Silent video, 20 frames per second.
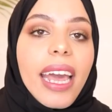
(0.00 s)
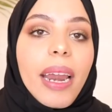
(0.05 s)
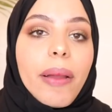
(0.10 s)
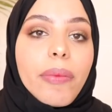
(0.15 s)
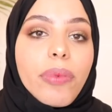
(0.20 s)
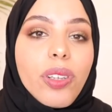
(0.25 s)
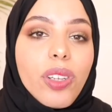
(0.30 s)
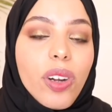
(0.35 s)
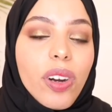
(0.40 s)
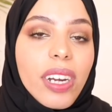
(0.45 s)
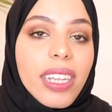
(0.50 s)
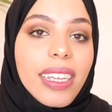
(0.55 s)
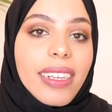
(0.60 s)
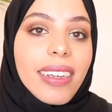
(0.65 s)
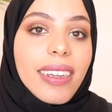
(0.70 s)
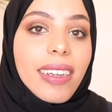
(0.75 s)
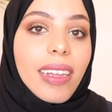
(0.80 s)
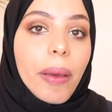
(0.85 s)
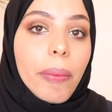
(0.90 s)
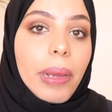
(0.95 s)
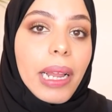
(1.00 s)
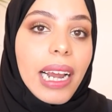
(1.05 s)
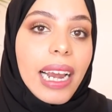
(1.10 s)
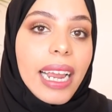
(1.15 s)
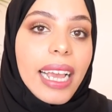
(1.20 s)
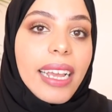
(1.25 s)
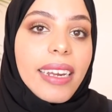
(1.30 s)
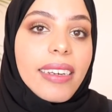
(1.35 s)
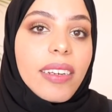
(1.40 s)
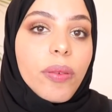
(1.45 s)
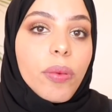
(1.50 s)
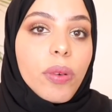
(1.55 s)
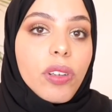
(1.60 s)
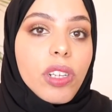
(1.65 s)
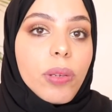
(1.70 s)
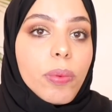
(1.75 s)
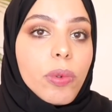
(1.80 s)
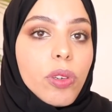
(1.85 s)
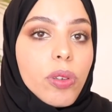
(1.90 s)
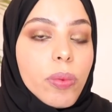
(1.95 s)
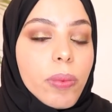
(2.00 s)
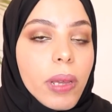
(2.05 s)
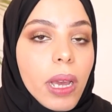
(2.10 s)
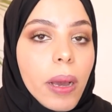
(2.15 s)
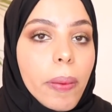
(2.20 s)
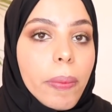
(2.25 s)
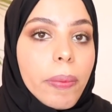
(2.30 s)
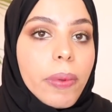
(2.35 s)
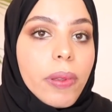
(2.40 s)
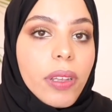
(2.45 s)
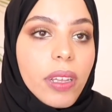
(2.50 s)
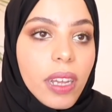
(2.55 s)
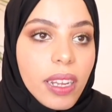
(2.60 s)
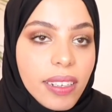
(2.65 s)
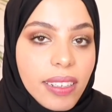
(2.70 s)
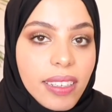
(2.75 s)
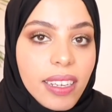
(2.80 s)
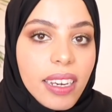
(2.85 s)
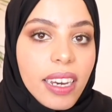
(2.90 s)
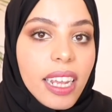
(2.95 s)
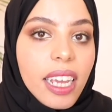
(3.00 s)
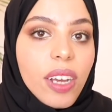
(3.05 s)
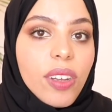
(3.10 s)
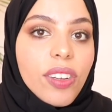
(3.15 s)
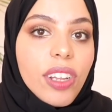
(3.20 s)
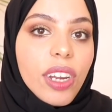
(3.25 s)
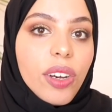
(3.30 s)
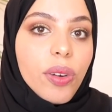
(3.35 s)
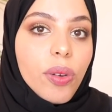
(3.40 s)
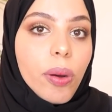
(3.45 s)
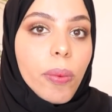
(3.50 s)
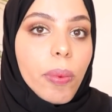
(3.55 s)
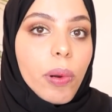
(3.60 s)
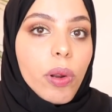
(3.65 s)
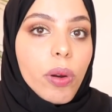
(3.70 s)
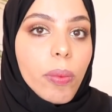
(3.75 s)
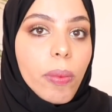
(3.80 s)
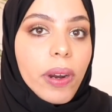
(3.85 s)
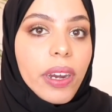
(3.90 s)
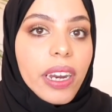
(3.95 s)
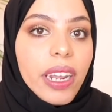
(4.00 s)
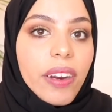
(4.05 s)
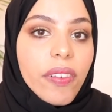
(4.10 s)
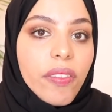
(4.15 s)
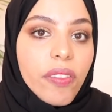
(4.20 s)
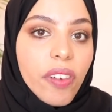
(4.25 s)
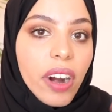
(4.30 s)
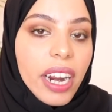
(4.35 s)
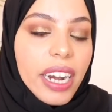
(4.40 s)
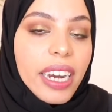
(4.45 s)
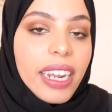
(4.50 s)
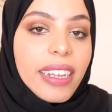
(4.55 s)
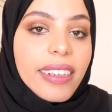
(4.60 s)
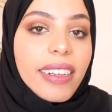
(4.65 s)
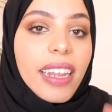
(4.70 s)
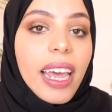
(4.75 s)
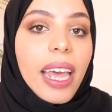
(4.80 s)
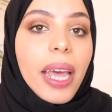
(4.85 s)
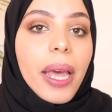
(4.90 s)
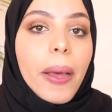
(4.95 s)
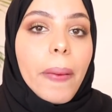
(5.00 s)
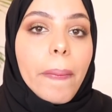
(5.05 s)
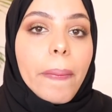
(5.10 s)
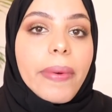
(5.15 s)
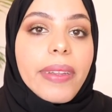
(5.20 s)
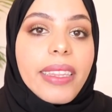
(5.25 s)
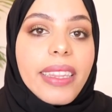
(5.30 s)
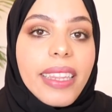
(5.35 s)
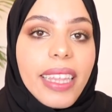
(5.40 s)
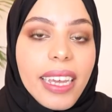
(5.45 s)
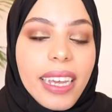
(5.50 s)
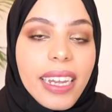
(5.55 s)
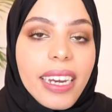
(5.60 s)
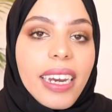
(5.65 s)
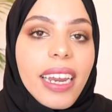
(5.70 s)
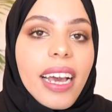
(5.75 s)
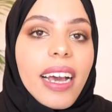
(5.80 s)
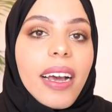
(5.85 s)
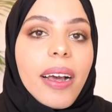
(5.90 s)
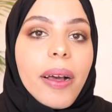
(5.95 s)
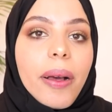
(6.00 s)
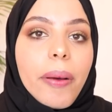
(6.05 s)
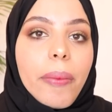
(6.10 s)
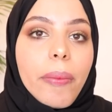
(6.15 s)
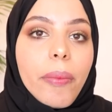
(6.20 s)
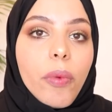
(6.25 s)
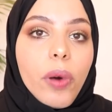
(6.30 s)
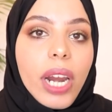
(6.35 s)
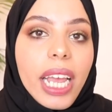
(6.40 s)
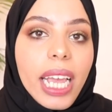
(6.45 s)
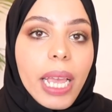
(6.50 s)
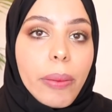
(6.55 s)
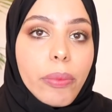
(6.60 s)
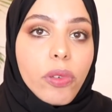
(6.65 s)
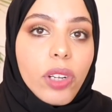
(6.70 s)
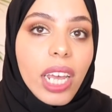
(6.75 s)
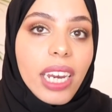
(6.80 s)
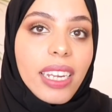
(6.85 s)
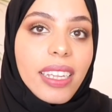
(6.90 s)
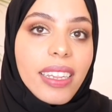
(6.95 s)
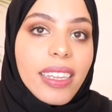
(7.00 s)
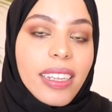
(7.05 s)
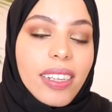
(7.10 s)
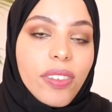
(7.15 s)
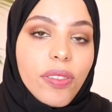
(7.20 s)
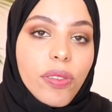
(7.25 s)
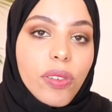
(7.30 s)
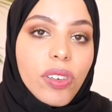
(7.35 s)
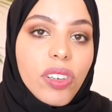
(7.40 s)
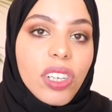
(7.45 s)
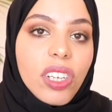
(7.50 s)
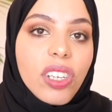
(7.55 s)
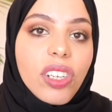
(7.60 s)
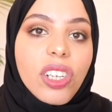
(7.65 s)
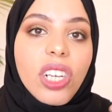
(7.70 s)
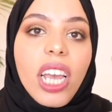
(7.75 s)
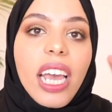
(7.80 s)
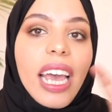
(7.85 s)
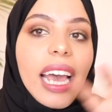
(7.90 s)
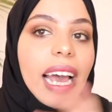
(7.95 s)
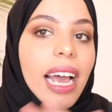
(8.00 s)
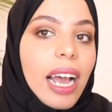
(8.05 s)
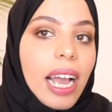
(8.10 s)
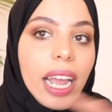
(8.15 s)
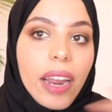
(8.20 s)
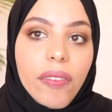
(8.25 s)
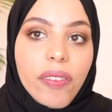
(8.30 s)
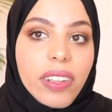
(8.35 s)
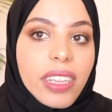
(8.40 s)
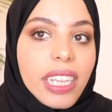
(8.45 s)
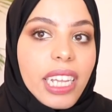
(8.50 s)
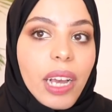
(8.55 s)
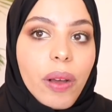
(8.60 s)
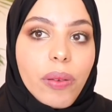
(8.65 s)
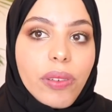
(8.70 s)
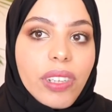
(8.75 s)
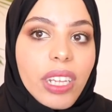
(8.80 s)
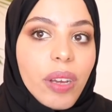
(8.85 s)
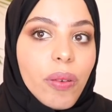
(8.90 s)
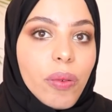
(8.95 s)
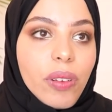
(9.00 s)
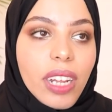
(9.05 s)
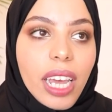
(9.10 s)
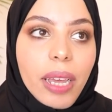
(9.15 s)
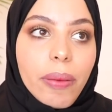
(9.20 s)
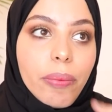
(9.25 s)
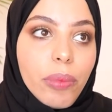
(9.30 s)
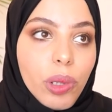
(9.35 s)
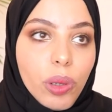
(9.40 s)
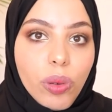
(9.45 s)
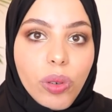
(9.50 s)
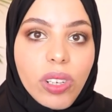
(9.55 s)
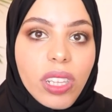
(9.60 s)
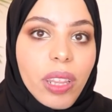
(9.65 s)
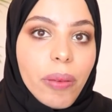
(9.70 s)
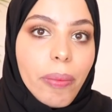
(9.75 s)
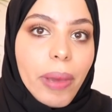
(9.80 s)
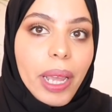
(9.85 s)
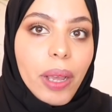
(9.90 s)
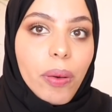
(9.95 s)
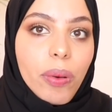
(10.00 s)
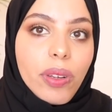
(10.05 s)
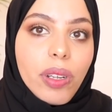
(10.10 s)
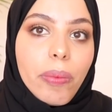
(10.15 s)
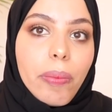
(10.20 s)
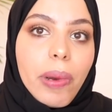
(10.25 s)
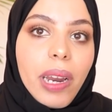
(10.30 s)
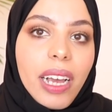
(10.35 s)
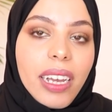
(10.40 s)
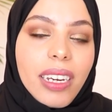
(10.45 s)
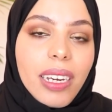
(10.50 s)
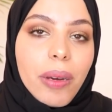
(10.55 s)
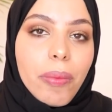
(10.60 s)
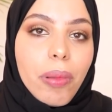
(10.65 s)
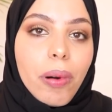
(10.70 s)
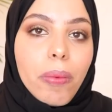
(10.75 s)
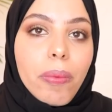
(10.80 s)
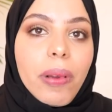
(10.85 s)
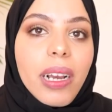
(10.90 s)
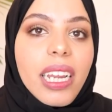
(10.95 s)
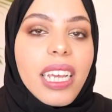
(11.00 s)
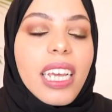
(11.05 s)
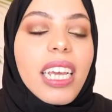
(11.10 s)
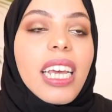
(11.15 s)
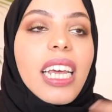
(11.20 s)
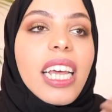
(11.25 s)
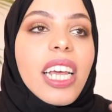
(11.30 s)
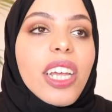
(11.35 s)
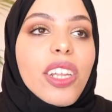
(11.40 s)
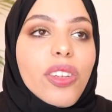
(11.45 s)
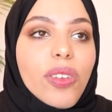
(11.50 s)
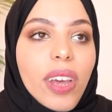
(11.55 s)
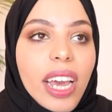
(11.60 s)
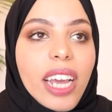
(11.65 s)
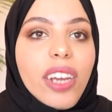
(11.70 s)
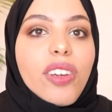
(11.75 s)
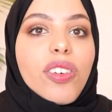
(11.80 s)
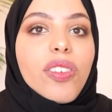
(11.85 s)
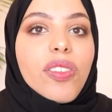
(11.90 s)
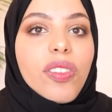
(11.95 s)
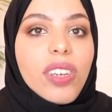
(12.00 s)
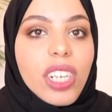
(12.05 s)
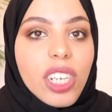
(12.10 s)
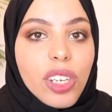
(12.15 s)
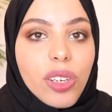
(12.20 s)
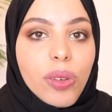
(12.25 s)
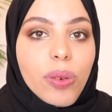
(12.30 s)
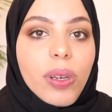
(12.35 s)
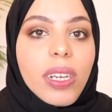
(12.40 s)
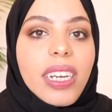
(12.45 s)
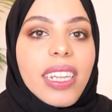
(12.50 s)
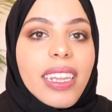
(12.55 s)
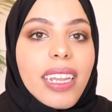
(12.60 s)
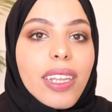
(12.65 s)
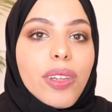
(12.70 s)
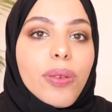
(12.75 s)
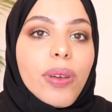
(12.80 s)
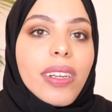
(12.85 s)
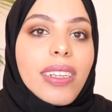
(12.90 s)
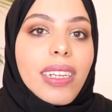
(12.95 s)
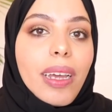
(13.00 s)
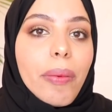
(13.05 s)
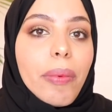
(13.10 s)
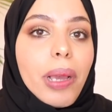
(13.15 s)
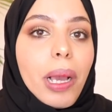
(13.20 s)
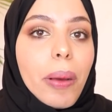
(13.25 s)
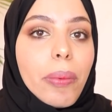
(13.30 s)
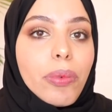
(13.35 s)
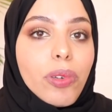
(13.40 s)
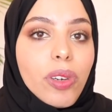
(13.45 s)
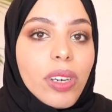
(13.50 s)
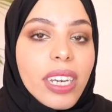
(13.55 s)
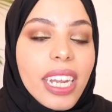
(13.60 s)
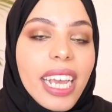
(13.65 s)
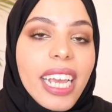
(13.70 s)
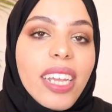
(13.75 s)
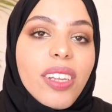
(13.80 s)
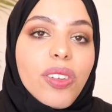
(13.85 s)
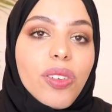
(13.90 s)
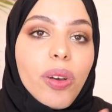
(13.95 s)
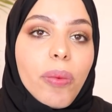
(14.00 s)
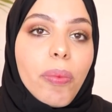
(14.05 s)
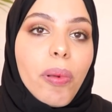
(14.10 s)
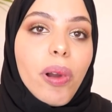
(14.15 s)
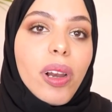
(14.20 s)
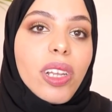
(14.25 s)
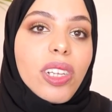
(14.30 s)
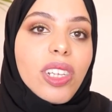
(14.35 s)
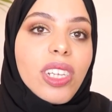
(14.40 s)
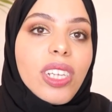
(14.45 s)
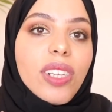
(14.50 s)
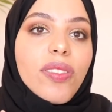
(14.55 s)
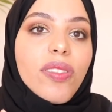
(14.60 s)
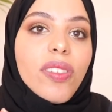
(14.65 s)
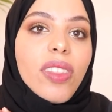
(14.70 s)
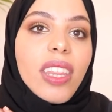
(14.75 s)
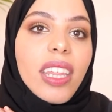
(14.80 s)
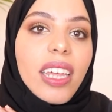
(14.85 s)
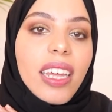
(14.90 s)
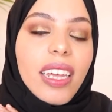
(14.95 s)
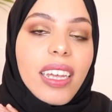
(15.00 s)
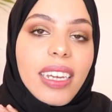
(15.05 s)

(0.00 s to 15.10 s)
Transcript: And I'm sorry this is coming late. It was supposed to be up yesterday because I do upload Monday and Fridays. But then when I came to edit this footage, everything I was saying was like mute. The mic wasn't plugged in properly. So I had to redo it and that's why it's coming up today. So apologies for the